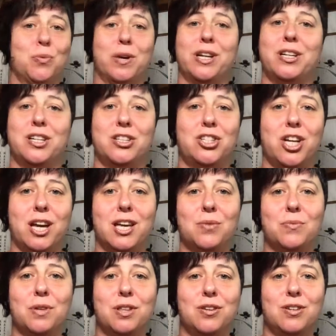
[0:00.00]
to check in
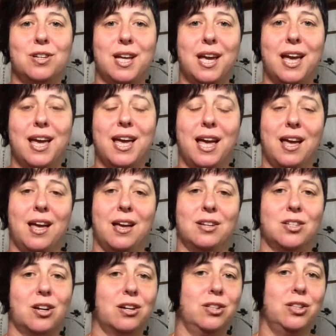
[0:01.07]
with you today and
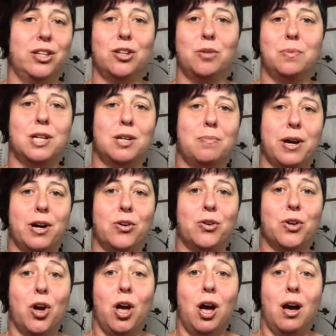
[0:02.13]
talk a little bit about
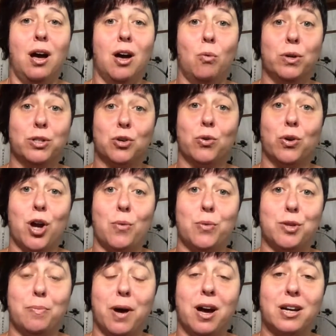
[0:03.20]
what's going on with the
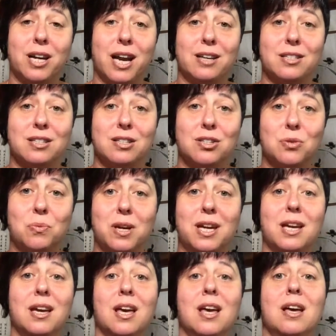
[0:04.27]
podcast this
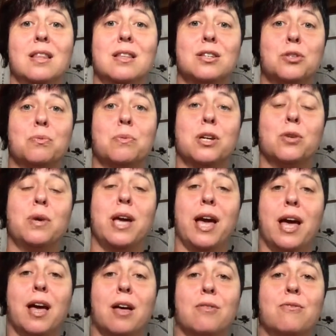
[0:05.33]
week. This week, we
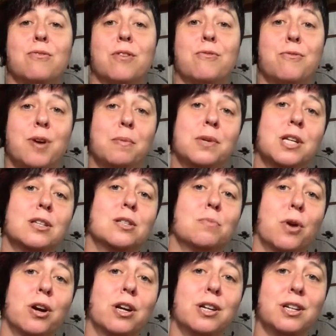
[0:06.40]
have feminist
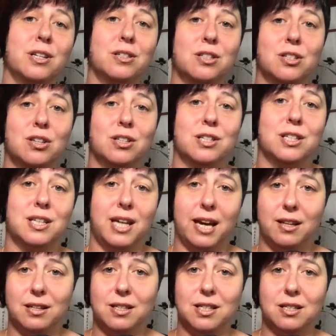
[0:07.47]
marketing consultant
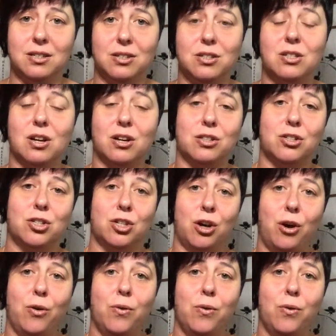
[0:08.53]
Kelly Deals on the show.